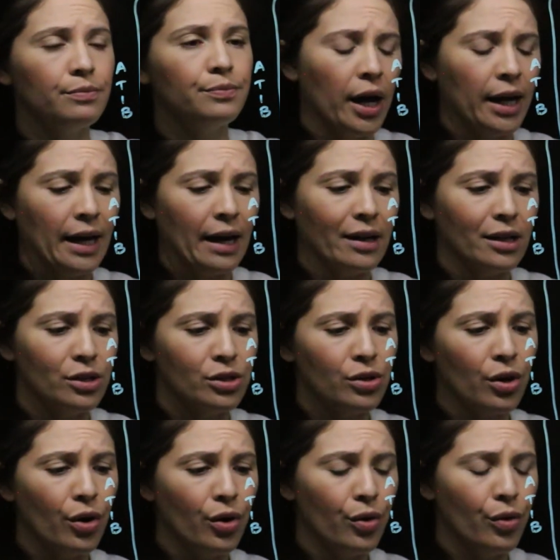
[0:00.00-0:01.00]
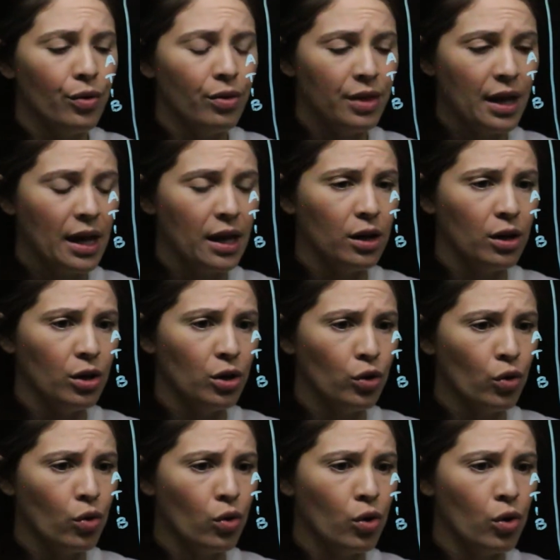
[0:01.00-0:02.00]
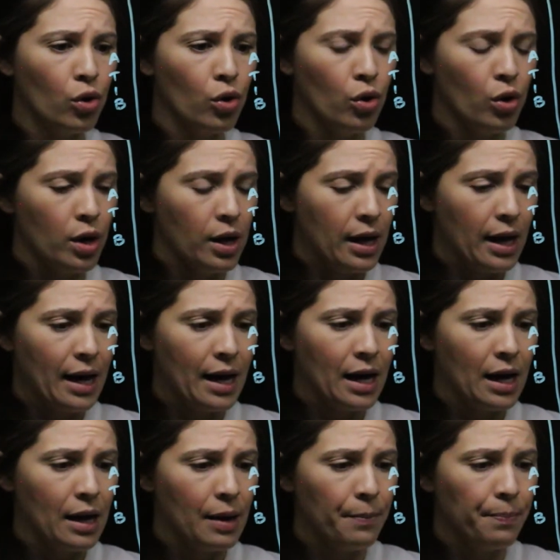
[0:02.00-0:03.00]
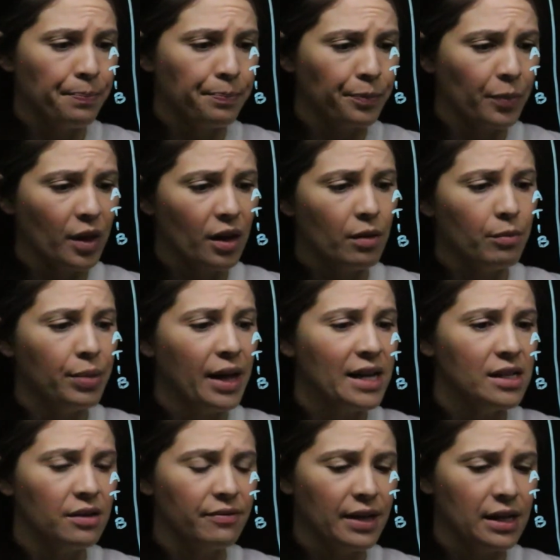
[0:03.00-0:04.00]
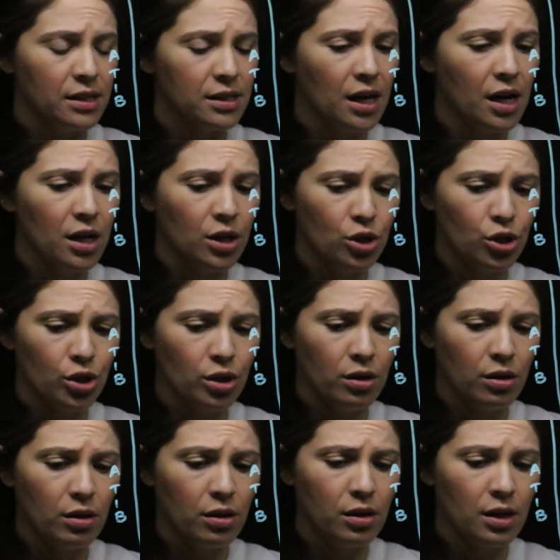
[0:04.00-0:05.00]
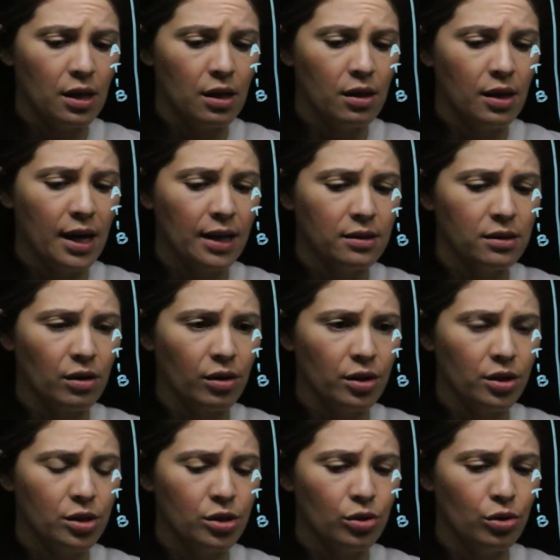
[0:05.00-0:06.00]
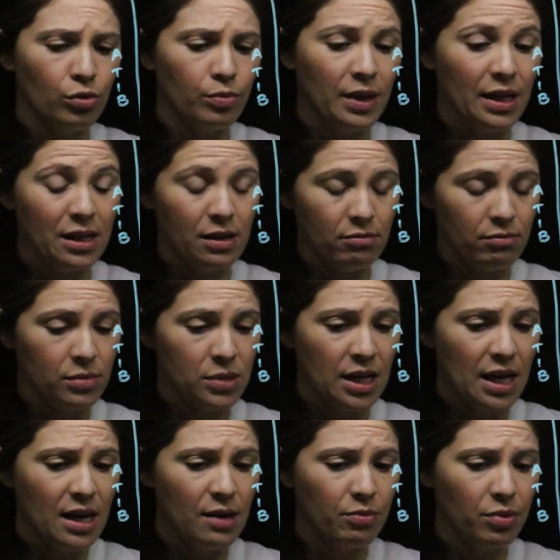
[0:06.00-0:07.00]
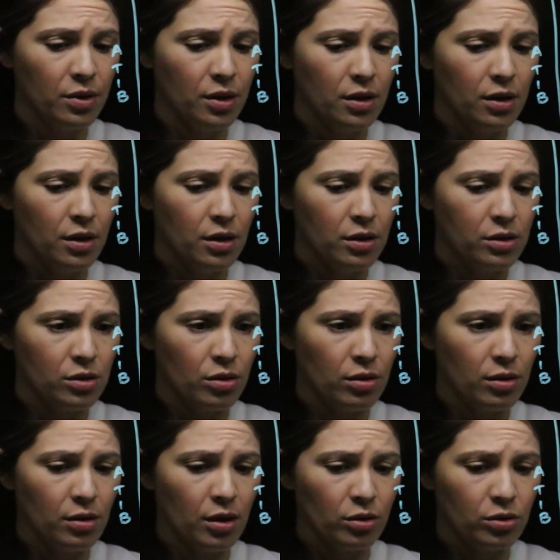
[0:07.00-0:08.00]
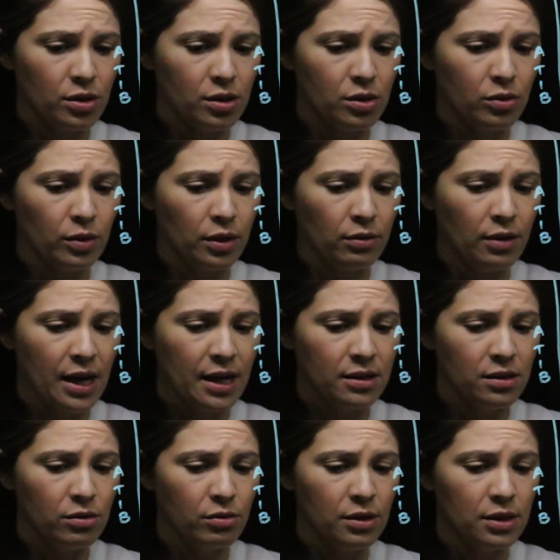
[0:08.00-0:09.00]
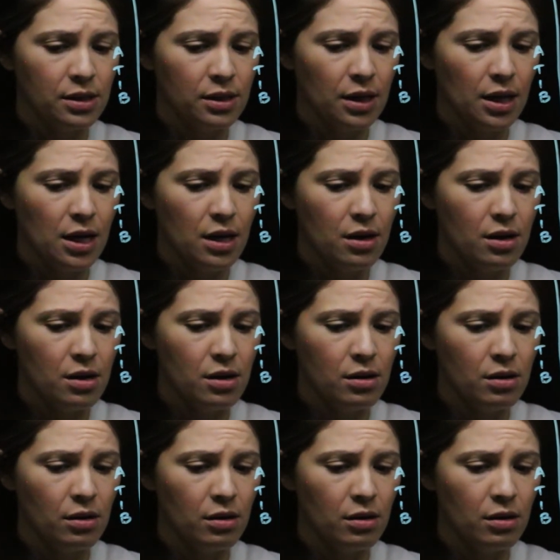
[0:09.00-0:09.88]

Okay, so then your plantar venous arch, then that's going to be deep. So I'll just do a little asterisk here.